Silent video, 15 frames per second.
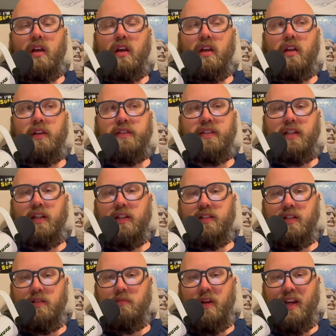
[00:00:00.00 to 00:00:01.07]
Hill City
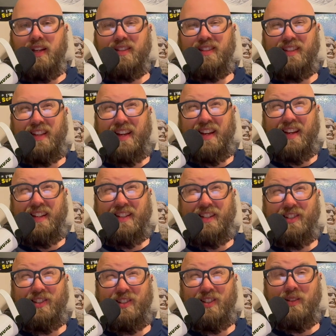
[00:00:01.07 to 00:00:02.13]
Hudson
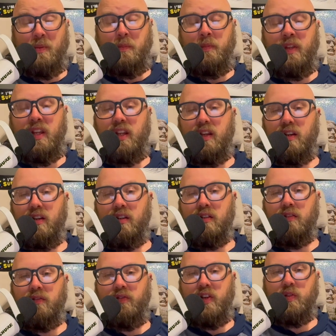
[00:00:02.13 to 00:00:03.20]
backslash media,
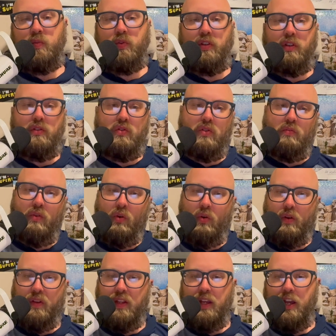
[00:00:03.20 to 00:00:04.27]
Facebook, YouTube,
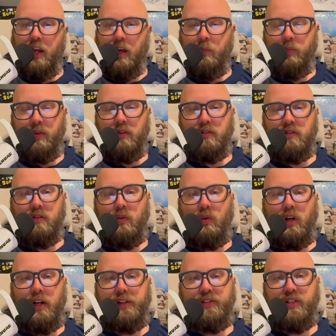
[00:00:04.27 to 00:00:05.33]
or the app to
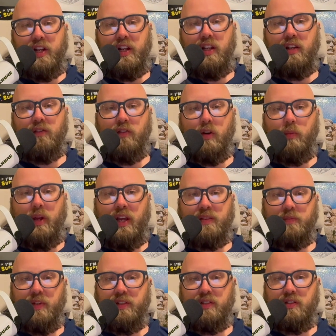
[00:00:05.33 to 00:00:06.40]
watch any of our
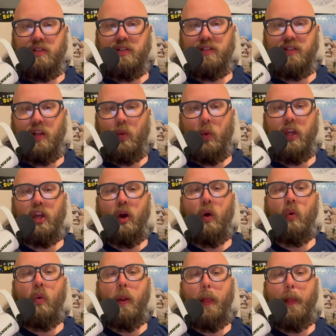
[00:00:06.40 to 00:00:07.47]
past messages. Here we
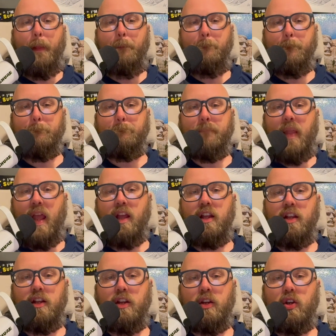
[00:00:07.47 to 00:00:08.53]
go.
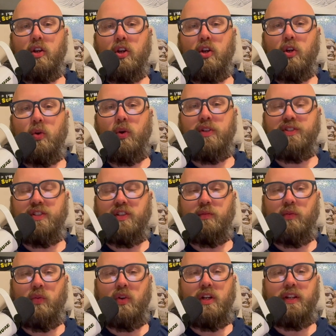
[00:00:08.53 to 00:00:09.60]
Question
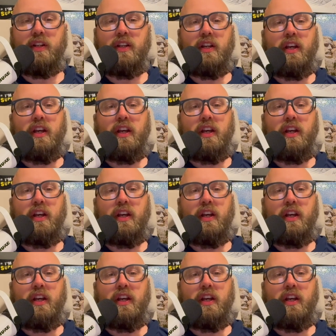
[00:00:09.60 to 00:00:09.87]
number one.